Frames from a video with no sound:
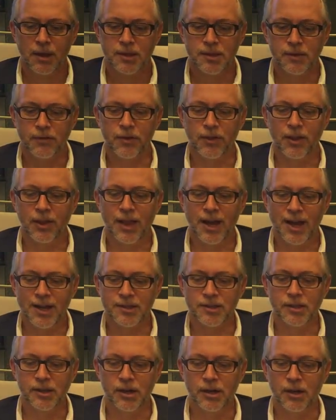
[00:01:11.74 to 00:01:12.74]
So for the
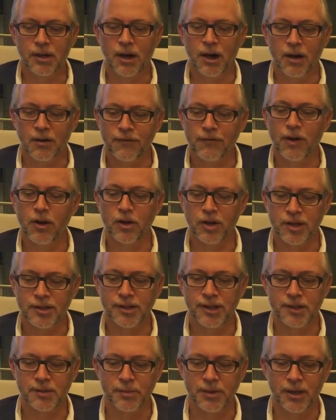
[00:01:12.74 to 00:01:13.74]
last year, our
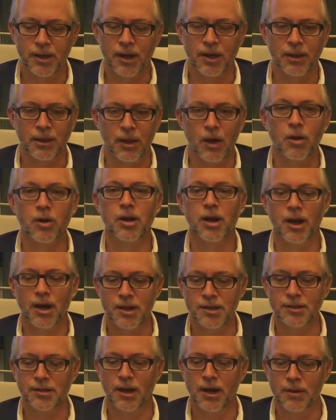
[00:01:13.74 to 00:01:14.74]
focus has been on low
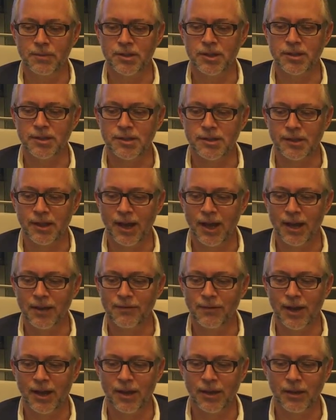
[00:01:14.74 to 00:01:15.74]
cost options to
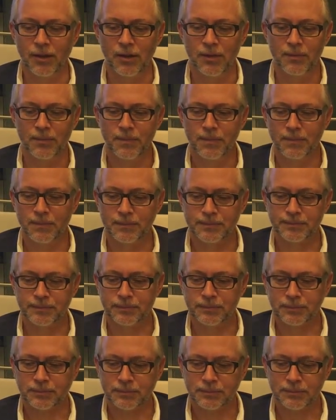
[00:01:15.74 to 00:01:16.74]
add value
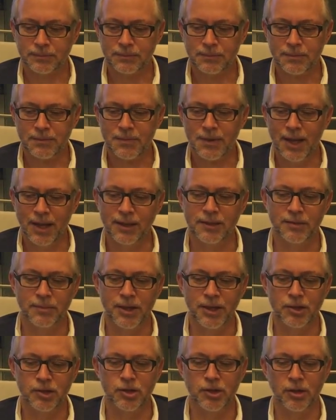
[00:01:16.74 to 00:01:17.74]
and to
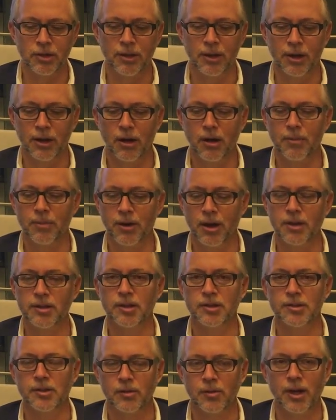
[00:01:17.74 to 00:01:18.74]
make sure that our
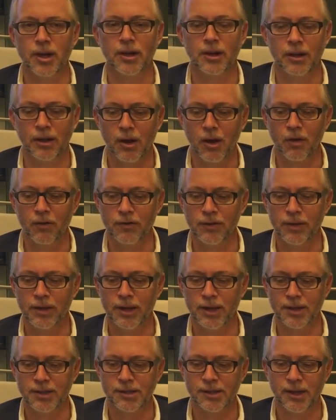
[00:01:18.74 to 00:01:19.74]
projects are ready to go for the
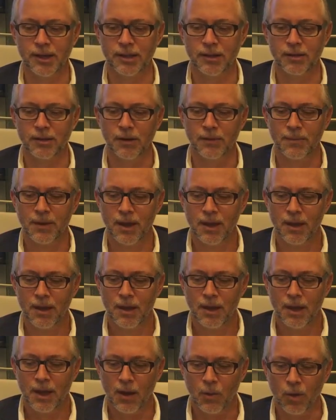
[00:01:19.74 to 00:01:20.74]
next cycle.
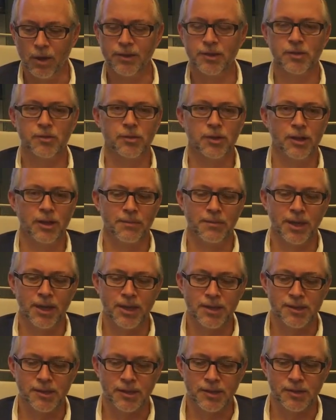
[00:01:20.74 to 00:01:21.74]
And what this really
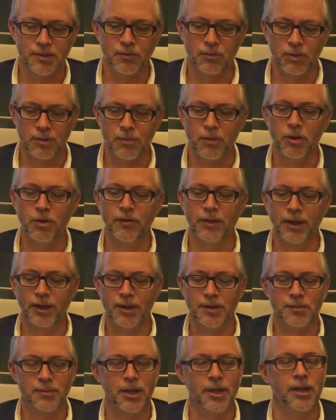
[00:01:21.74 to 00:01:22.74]
means is removing
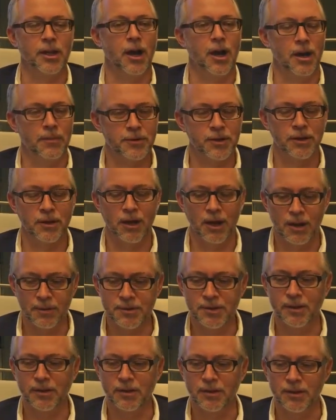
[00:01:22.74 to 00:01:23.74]
as many
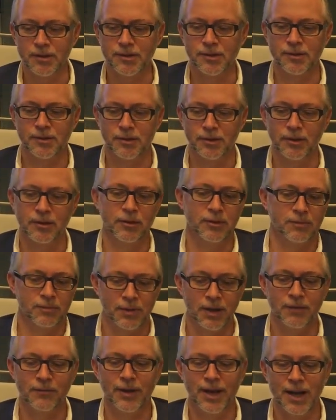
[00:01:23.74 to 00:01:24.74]
obstacles to
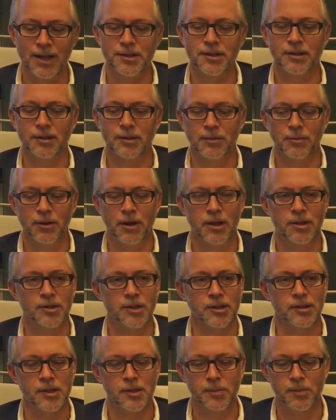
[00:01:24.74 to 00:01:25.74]
advancing the
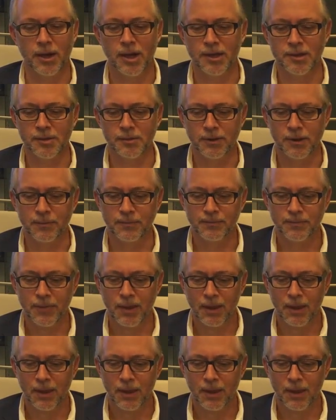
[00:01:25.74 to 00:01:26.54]
projects as possible.